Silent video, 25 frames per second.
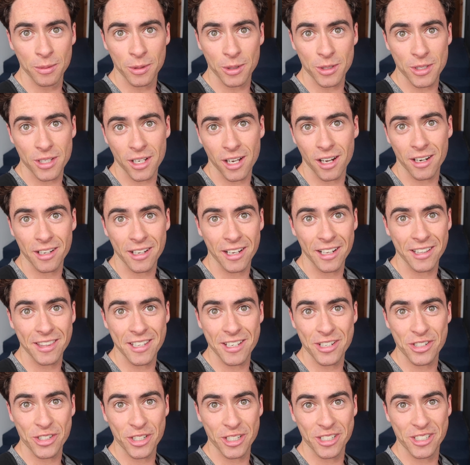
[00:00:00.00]
Because I gotta get
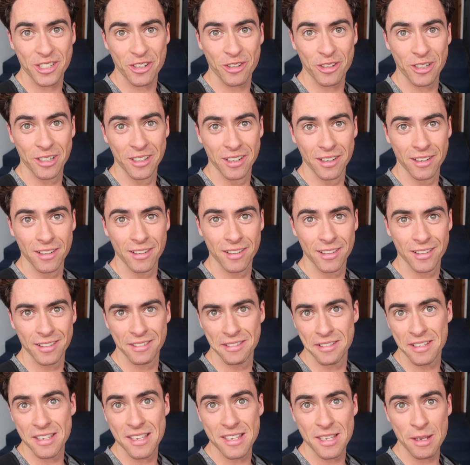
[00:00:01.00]
this shit done.
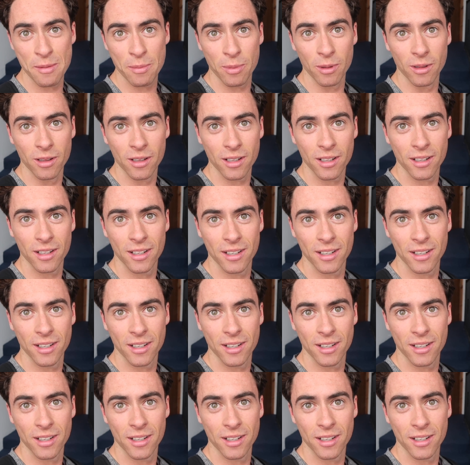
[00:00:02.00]
Simple.